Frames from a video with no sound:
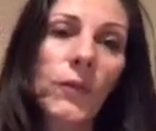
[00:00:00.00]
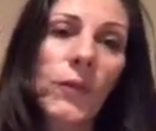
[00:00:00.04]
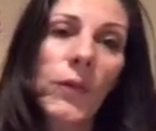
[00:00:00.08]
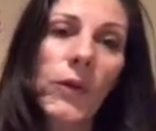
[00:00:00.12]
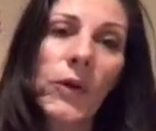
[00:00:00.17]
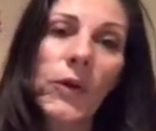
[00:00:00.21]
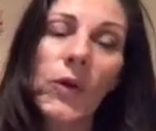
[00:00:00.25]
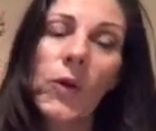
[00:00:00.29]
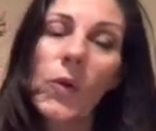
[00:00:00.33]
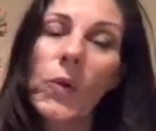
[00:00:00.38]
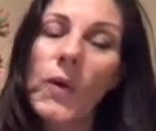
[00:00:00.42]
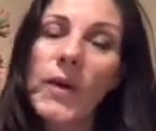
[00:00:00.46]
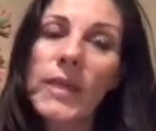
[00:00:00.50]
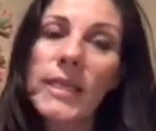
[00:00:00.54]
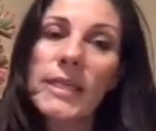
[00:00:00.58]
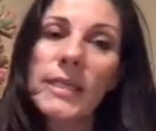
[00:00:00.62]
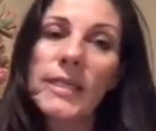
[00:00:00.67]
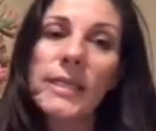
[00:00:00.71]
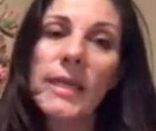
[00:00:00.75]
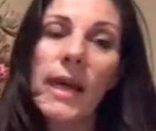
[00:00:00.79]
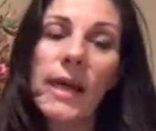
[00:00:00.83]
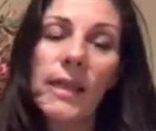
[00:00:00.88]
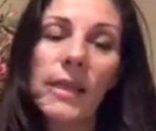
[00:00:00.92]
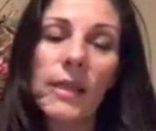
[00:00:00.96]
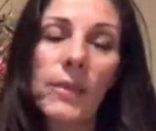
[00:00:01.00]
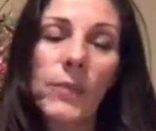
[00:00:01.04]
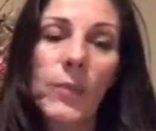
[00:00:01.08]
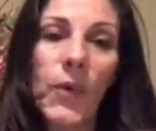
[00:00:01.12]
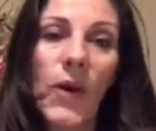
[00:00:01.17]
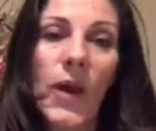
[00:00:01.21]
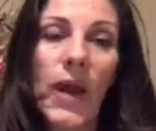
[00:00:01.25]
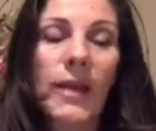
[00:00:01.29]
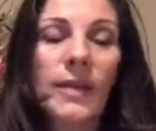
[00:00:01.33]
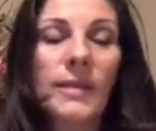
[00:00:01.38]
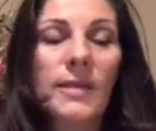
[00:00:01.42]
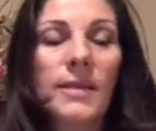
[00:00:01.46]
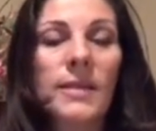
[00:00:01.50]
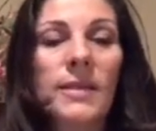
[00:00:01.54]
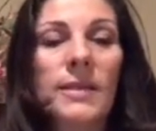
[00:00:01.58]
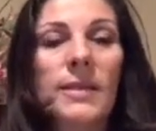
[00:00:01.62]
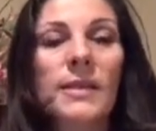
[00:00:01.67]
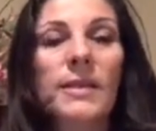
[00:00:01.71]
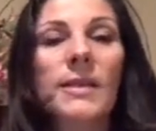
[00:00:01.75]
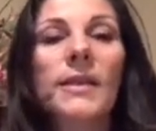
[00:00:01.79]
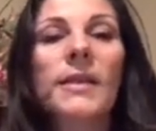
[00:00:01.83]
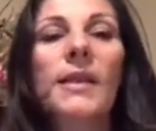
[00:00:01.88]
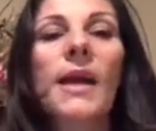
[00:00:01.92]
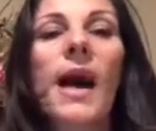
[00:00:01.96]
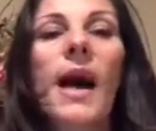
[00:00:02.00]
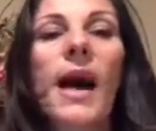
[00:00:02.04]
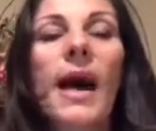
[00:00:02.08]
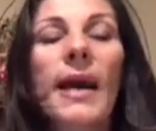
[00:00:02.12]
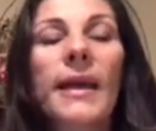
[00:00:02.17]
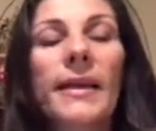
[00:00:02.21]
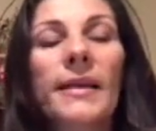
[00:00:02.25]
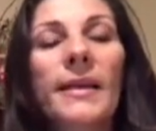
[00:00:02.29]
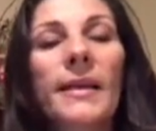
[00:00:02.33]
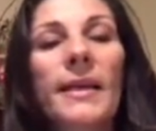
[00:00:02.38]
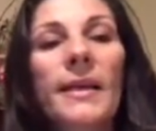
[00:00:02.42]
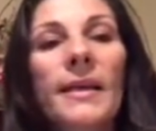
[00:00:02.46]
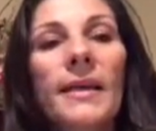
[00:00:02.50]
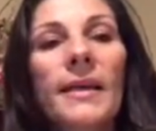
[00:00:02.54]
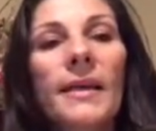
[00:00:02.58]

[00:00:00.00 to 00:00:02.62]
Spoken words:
We always start the practice in the night